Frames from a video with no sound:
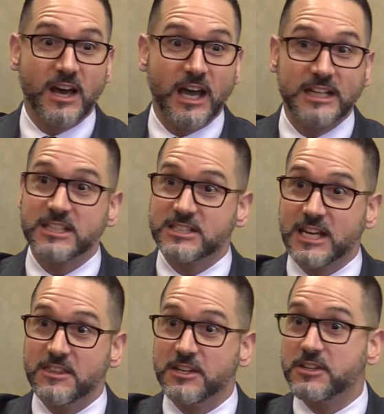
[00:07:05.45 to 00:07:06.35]
I like to
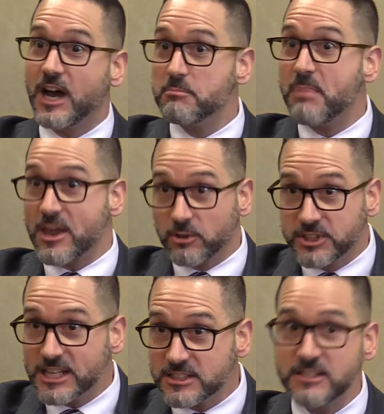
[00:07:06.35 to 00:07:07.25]
say that I'm battle
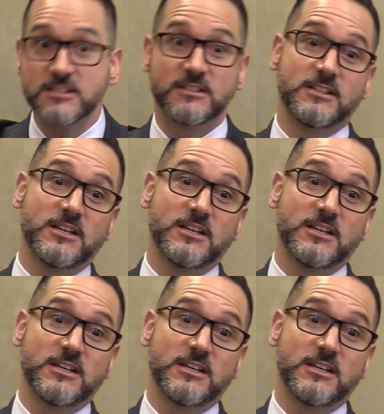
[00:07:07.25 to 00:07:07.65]
tested.